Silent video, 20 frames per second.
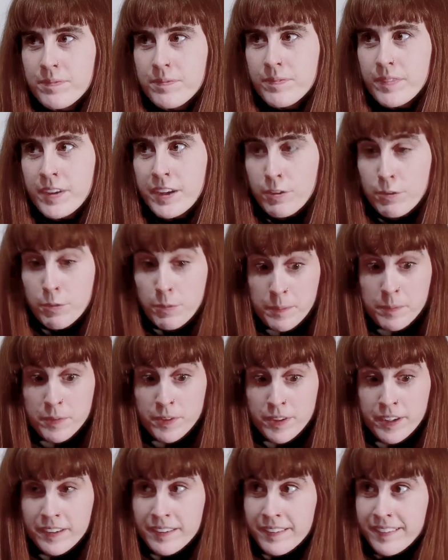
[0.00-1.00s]
I can
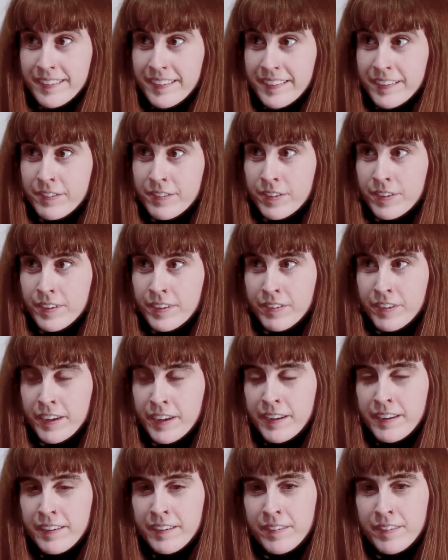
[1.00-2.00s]
remember it. I
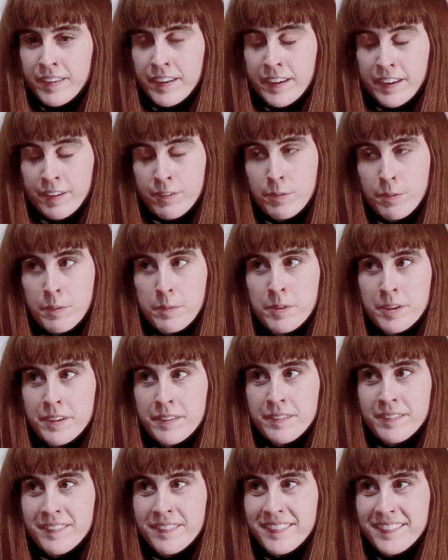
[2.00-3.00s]
can remember
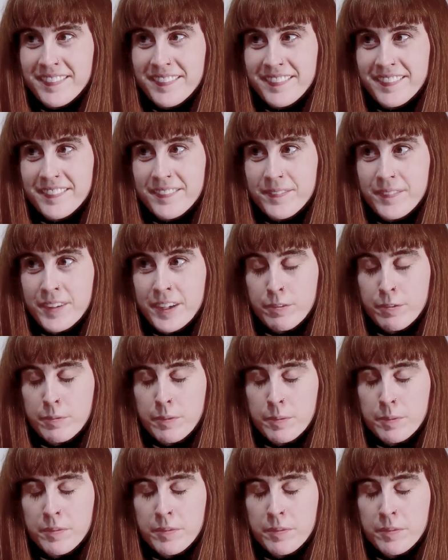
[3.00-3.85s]
it. I can remember